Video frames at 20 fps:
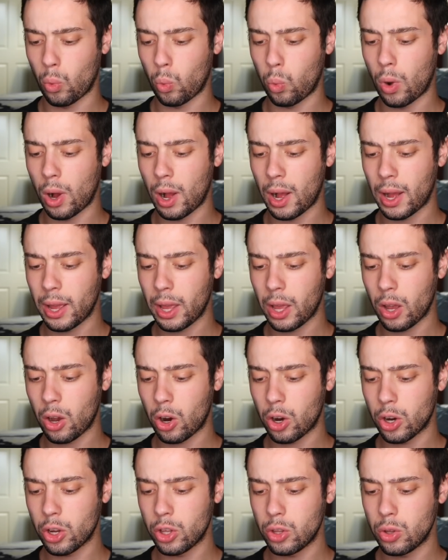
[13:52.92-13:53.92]
Why
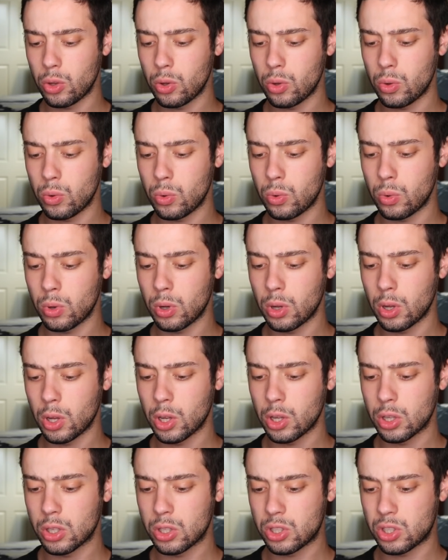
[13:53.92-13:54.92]
are you
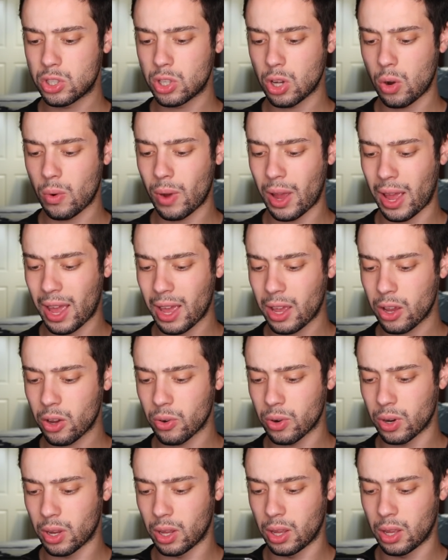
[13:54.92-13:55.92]
so
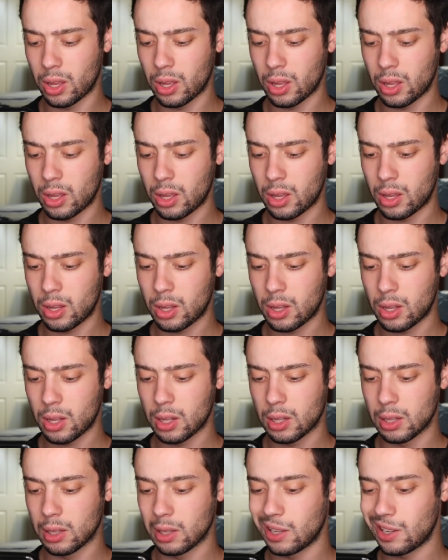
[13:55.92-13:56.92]
angry?
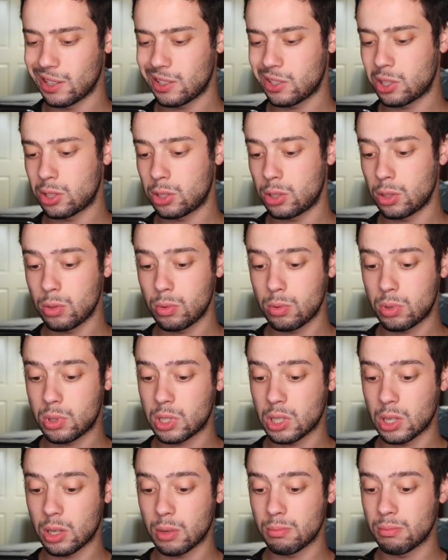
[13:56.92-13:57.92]
Let's do
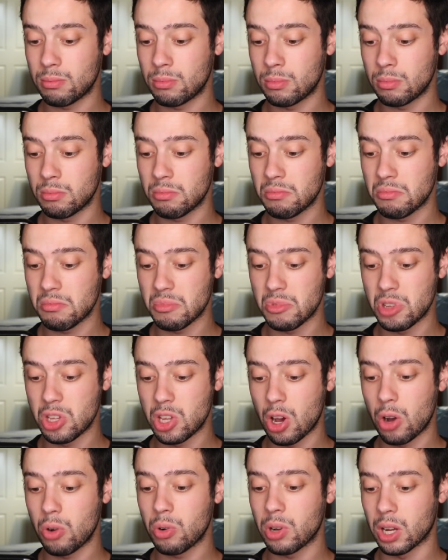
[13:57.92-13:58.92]
some
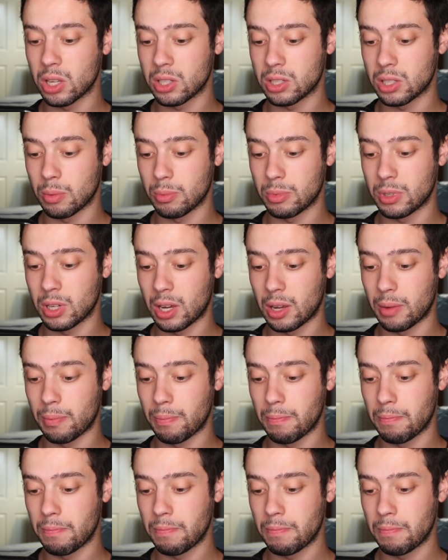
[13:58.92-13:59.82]
yoga sometime.